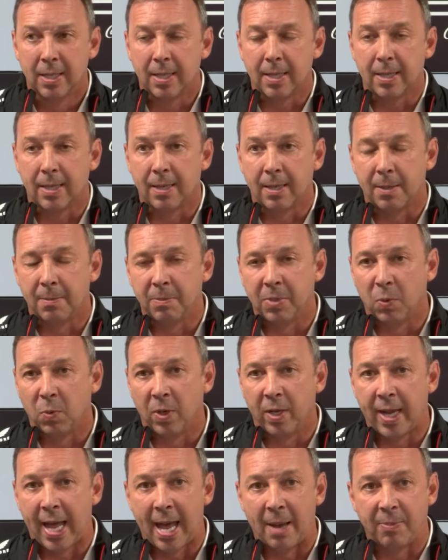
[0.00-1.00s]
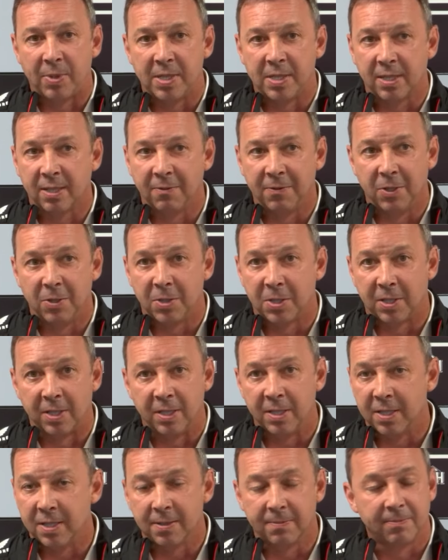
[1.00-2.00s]
But what happens in the future,
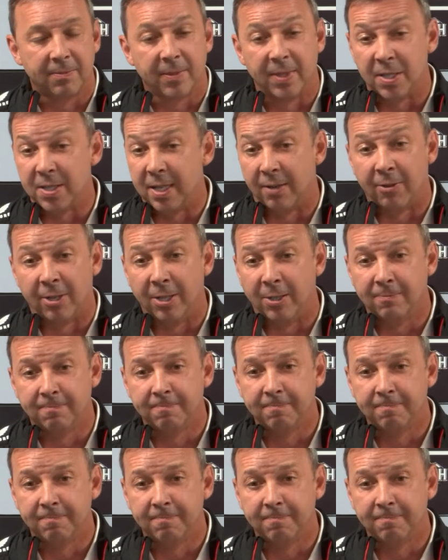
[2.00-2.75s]
you just never know.